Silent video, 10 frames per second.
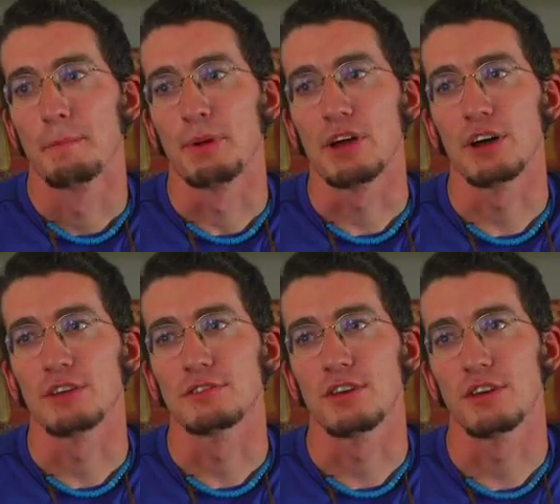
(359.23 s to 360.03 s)

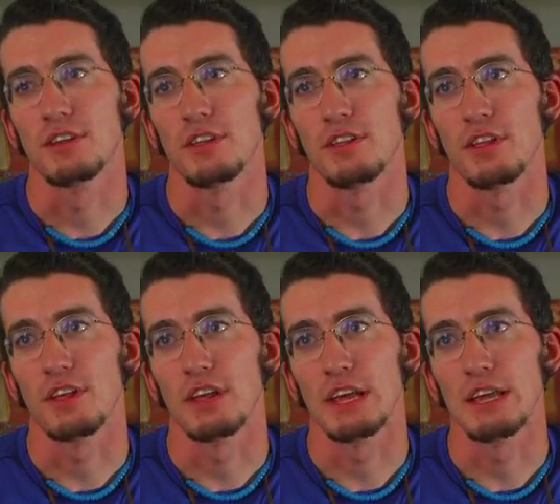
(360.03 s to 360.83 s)
because
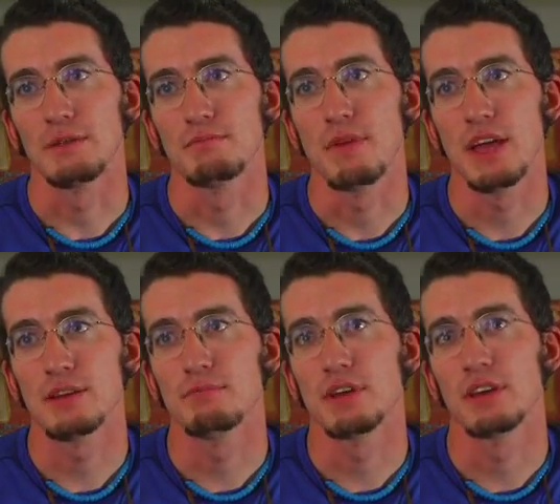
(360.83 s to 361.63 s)
it
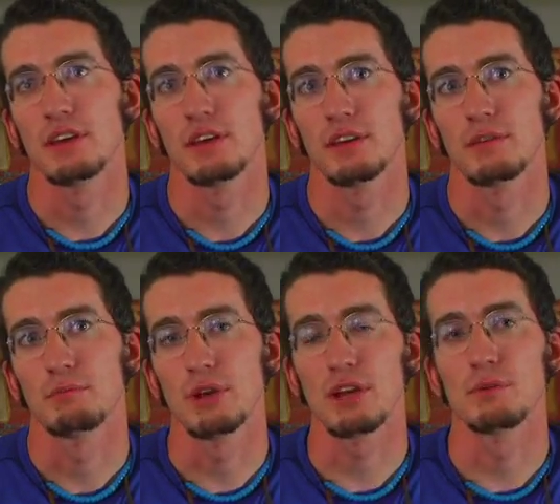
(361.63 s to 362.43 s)
made me
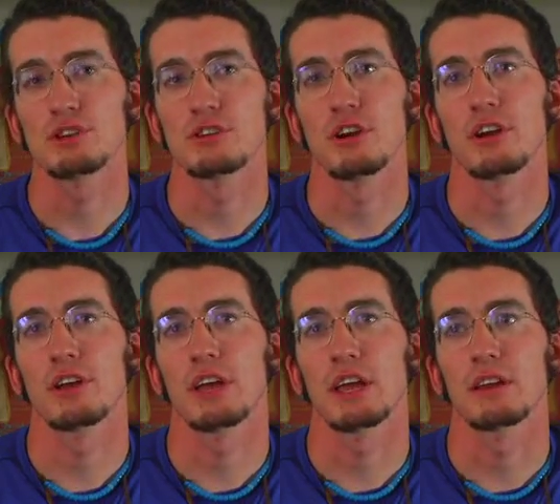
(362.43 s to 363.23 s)
being a
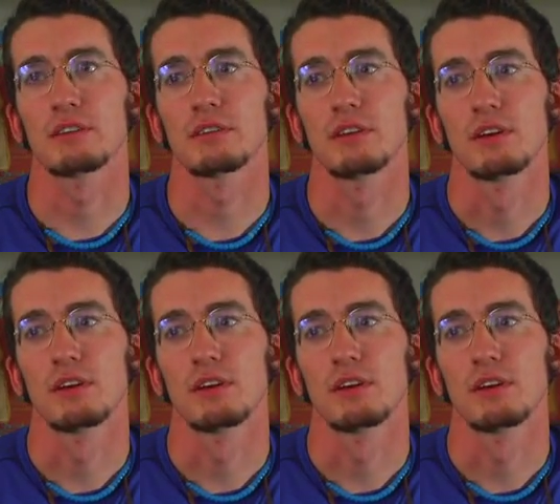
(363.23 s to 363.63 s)
missionary and